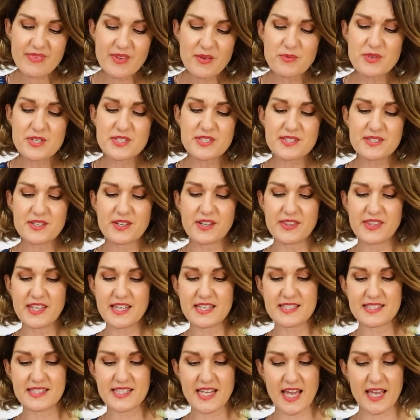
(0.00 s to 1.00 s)
which has got
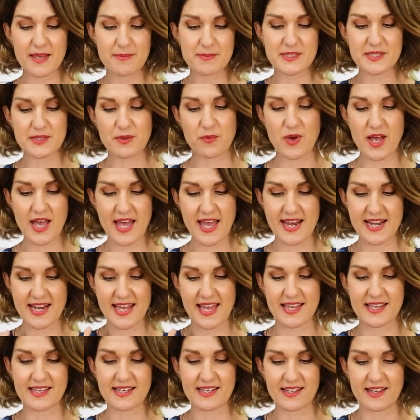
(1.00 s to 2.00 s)
that same square
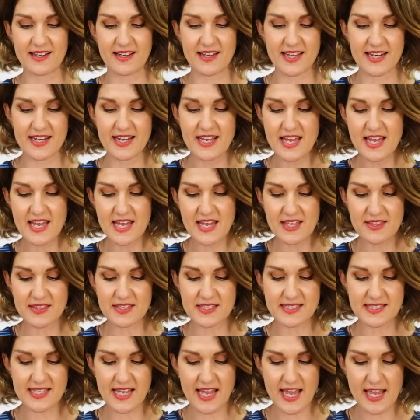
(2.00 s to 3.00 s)
neckline the
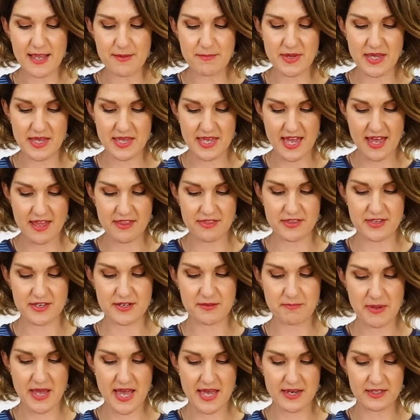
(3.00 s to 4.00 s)
same
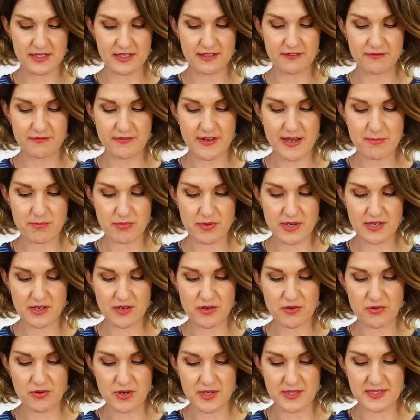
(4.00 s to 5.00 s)
gathered panel of fabric
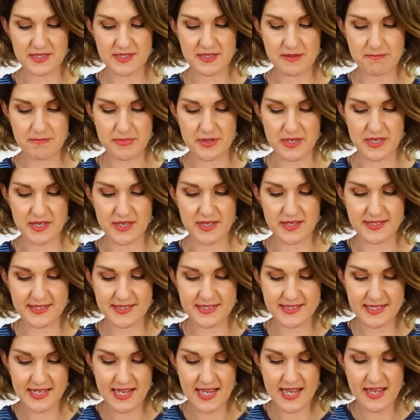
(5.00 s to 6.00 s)
across the
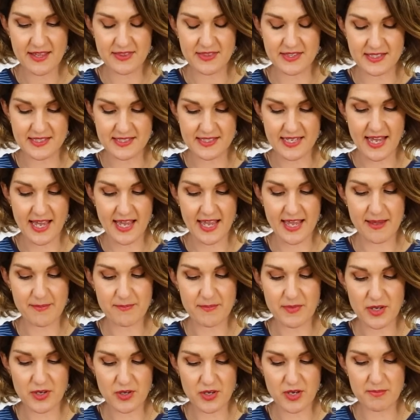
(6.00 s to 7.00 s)
bust, the
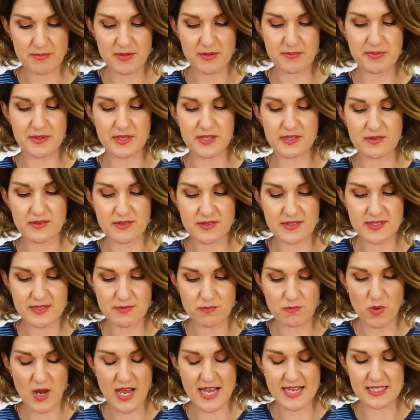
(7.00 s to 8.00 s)
same cummerbund
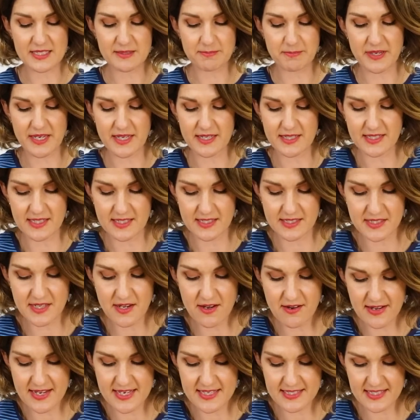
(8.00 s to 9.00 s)
waistband that
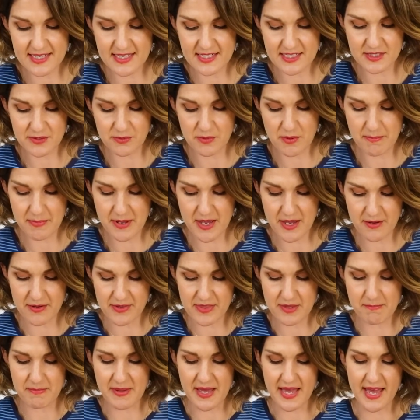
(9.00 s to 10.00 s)
ties into a bow
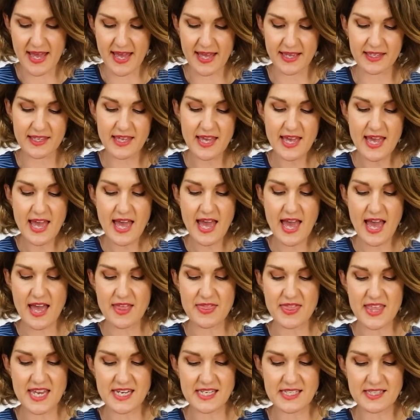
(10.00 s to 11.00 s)
at the back,
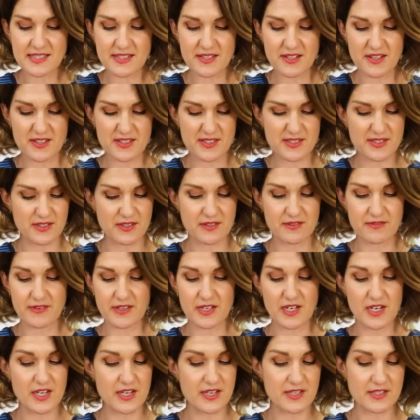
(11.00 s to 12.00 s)
and then it's got sort of a
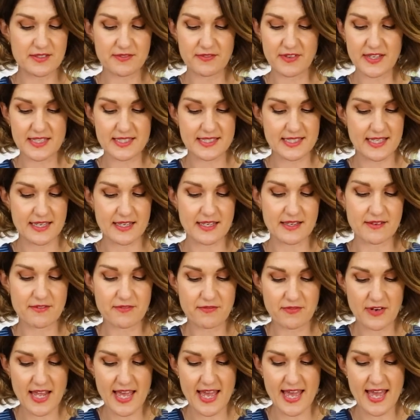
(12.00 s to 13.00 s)
loose fitting
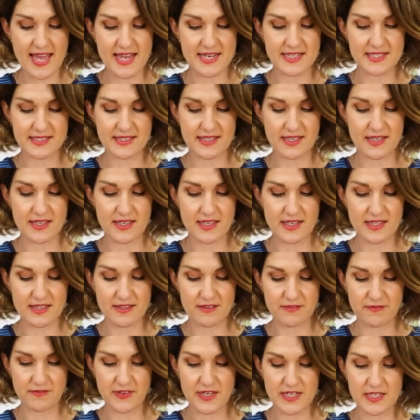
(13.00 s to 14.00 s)
flared skirt
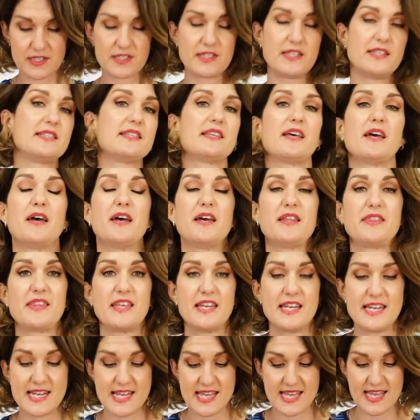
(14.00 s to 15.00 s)
that finishes at
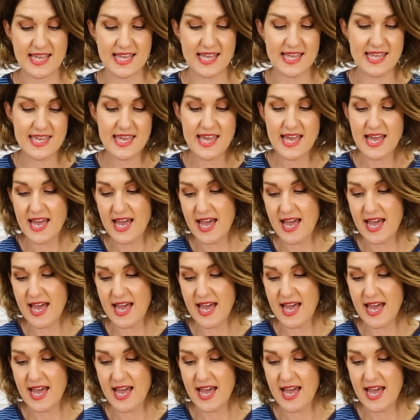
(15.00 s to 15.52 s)
the knee.